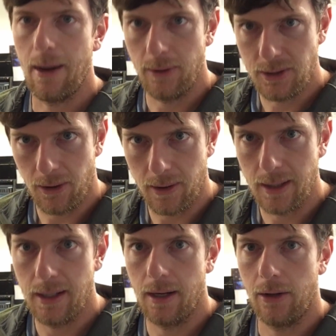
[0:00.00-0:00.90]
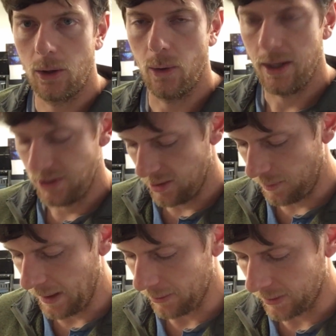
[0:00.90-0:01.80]
we start getting at other questions.
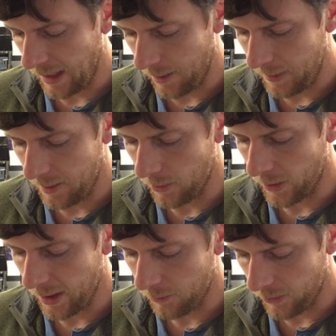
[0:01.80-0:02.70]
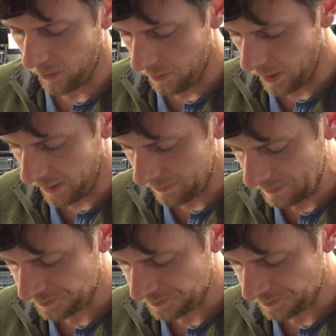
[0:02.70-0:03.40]
People are kind of being more helpful, but